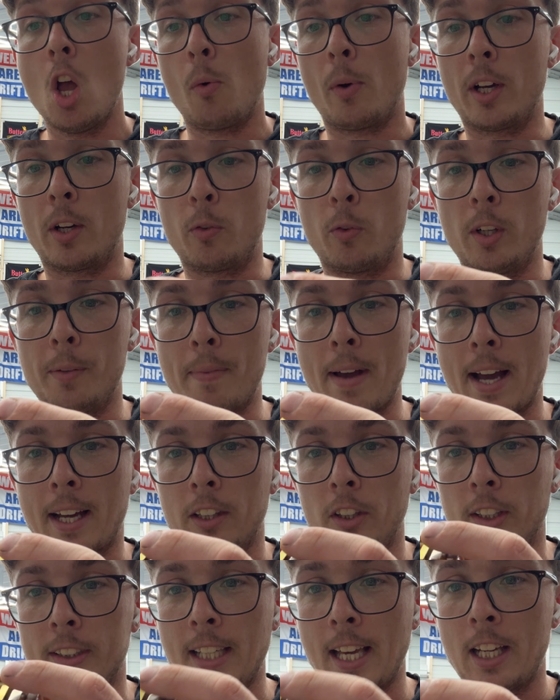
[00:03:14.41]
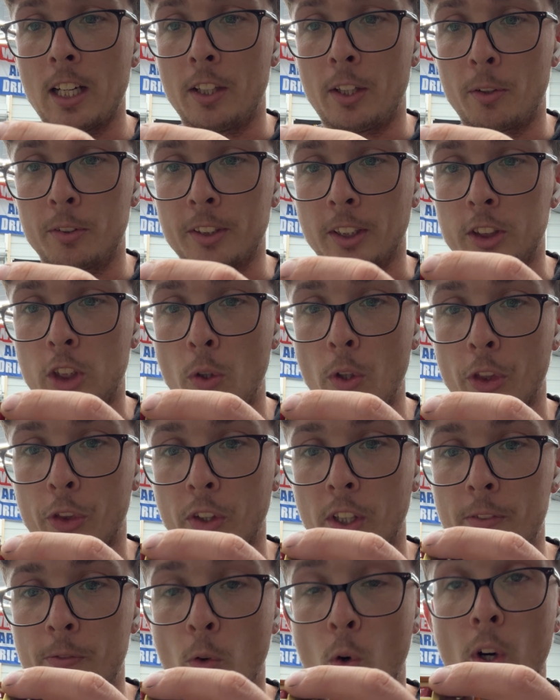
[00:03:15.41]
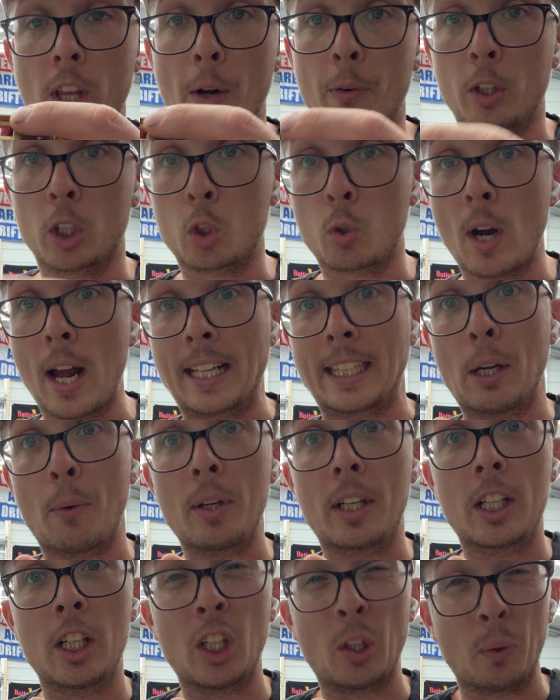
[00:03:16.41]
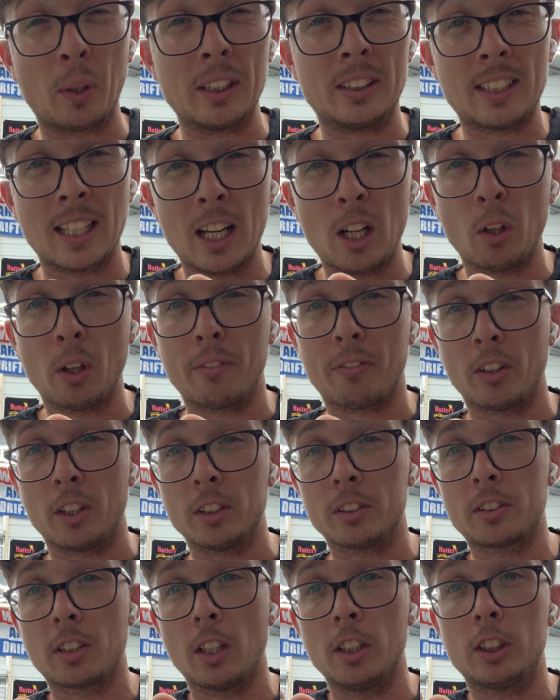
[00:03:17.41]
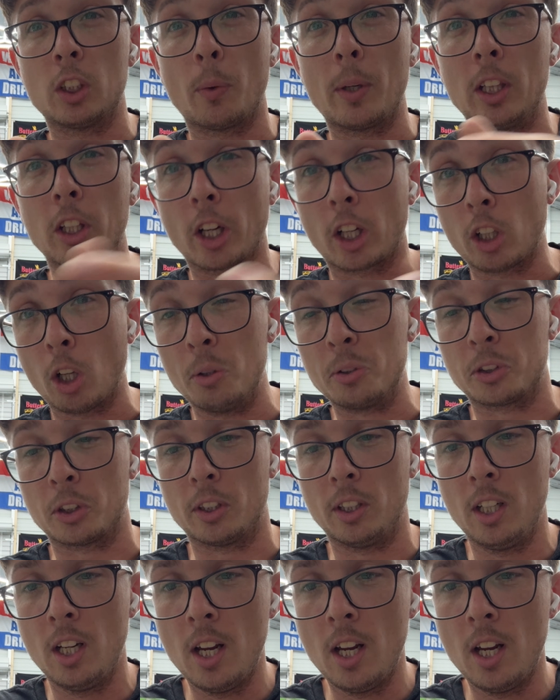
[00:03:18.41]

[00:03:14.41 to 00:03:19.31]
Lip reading: We went back and looked at it, and there was like 2 or 3 more that were cracked that we couldn't really tell at first until we looked closer.